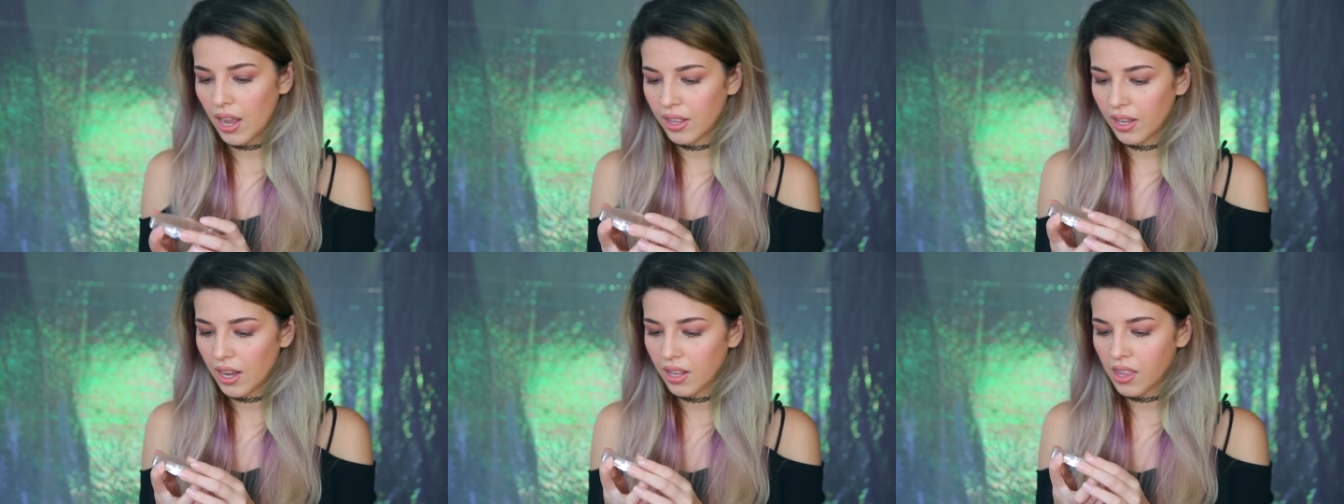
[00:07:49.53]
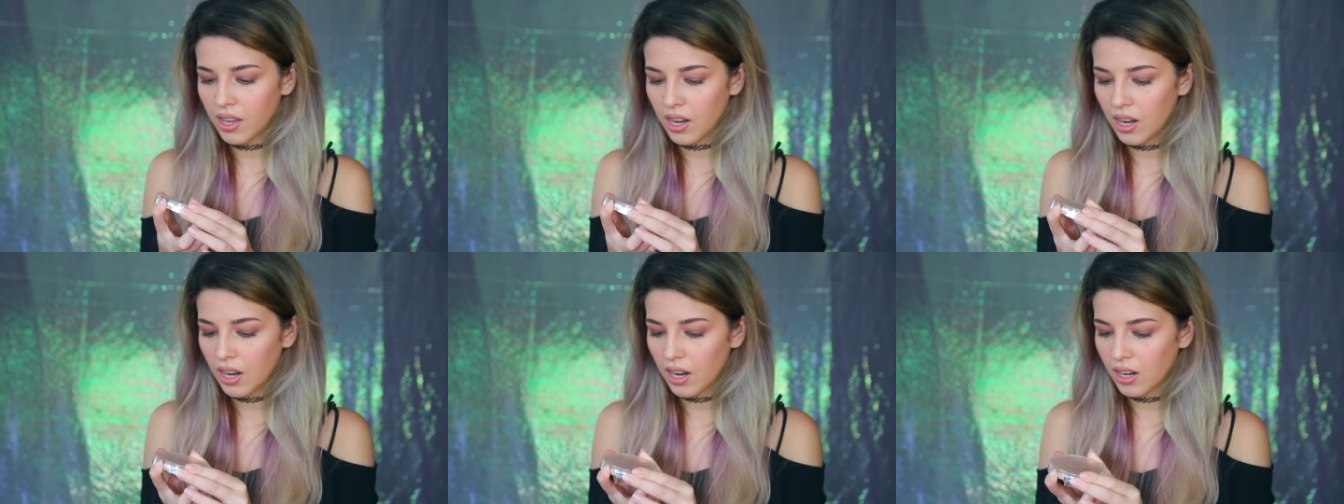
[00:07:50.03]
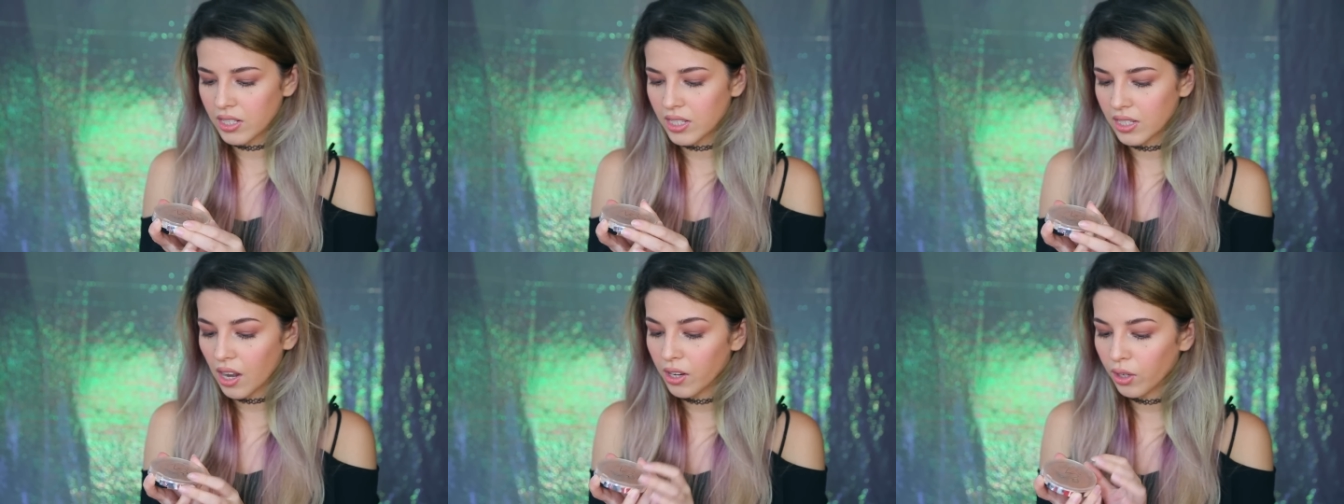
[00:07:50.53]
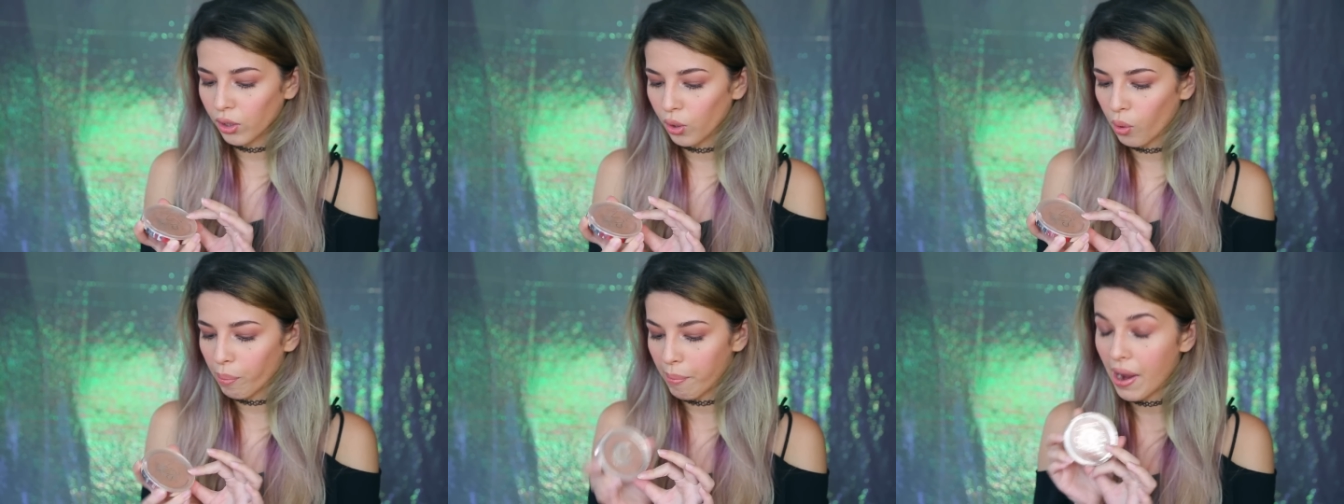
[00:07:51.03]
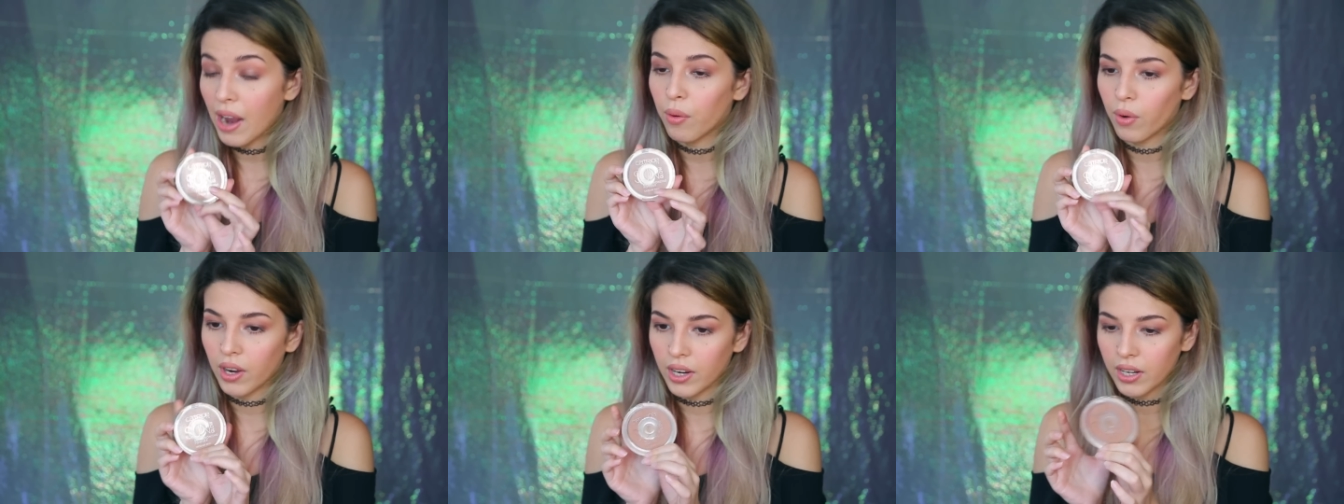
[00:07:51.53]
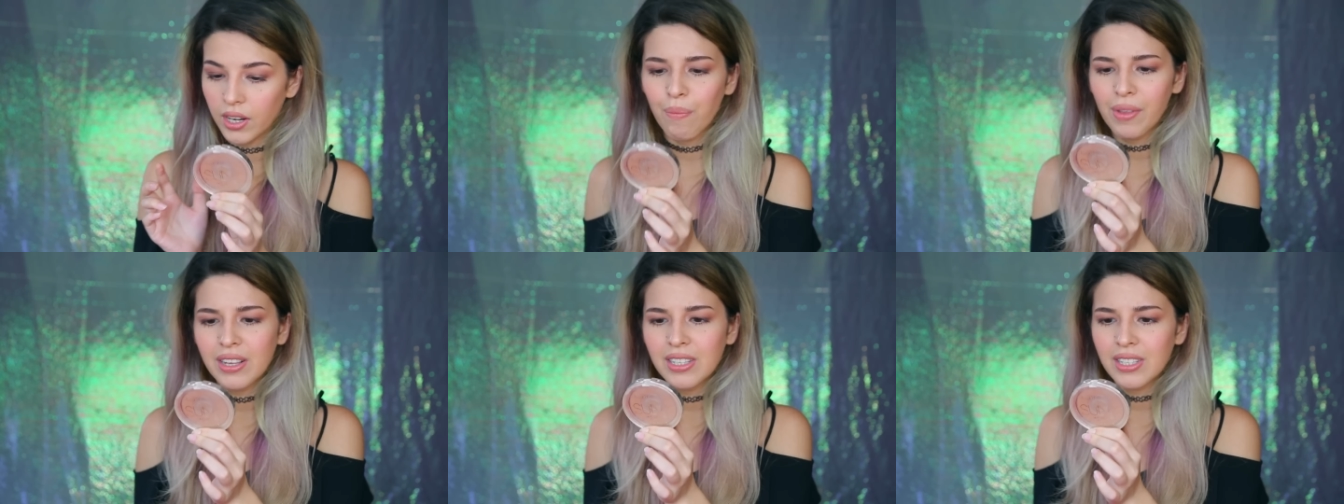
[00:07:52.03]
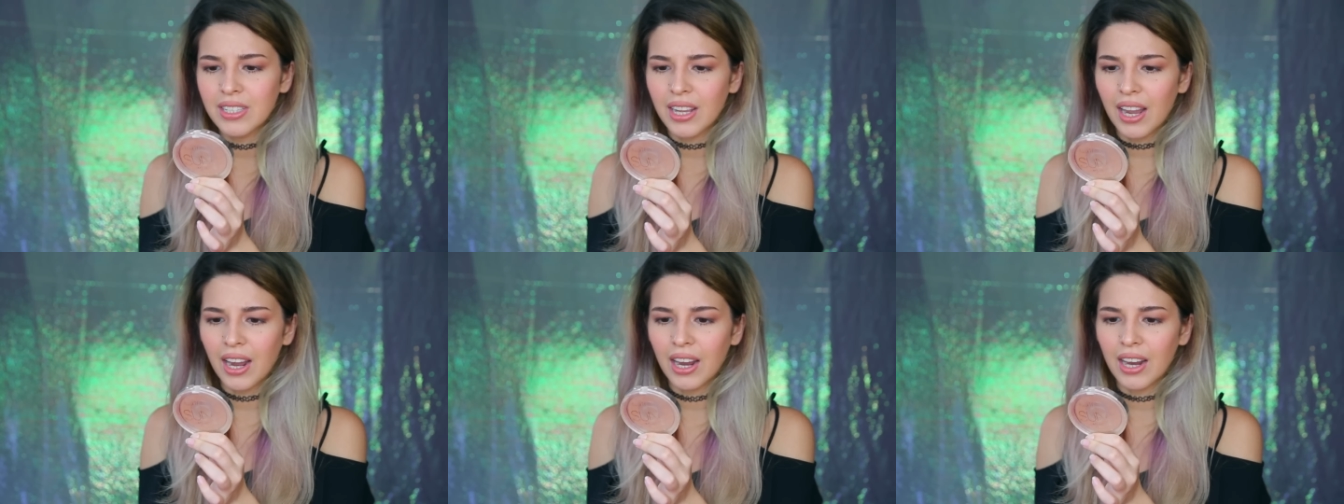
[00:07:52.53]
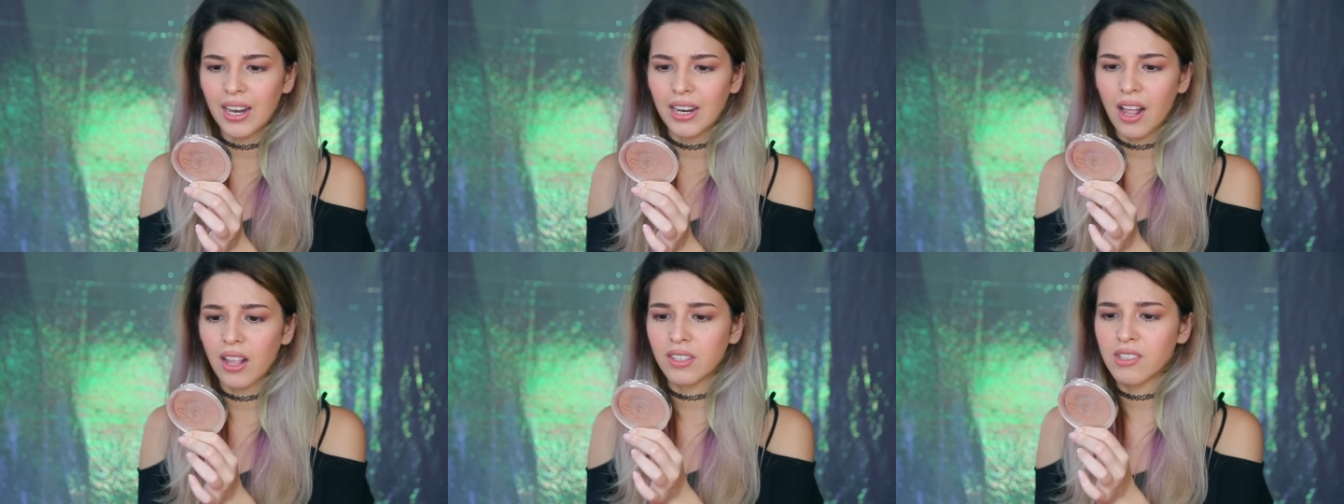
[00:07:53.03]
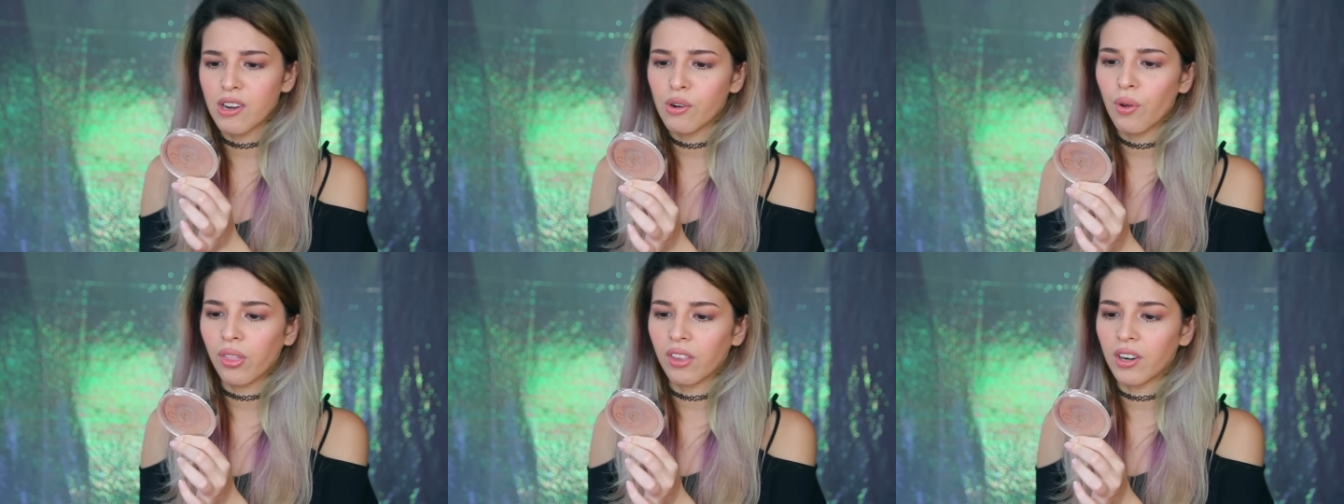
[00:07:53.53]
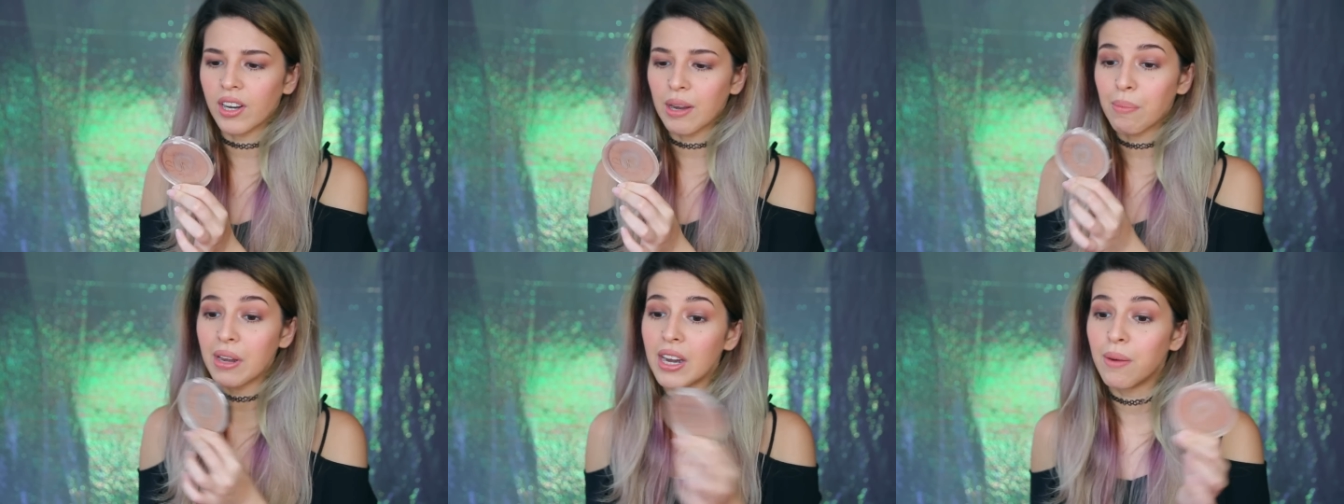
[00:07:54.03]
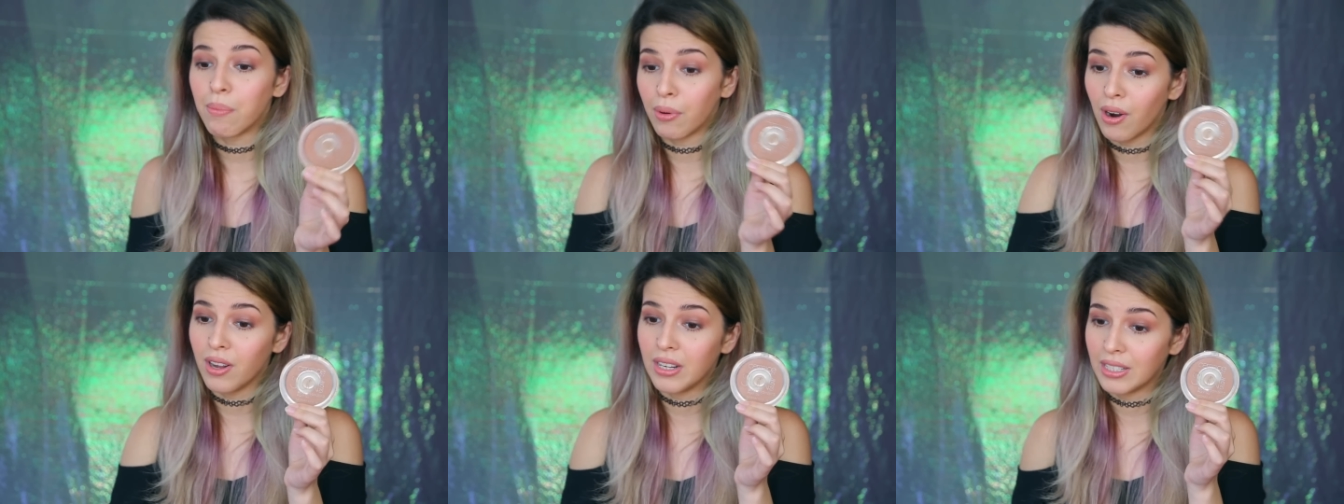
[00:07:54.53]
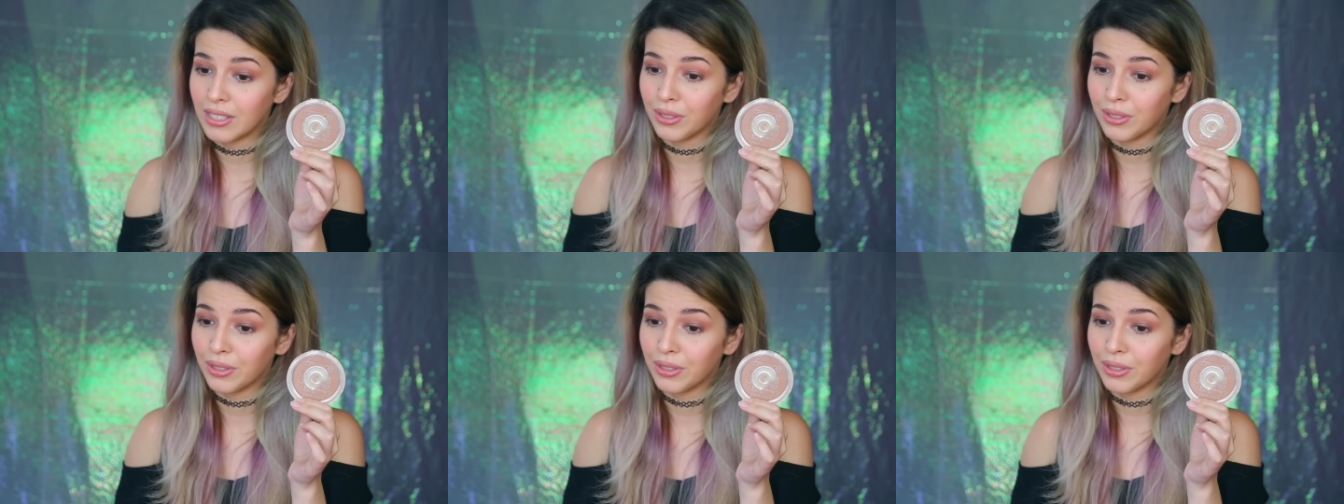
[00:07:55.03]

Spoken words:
And then the Sun Glow matte one, this is in 030 medium bronze.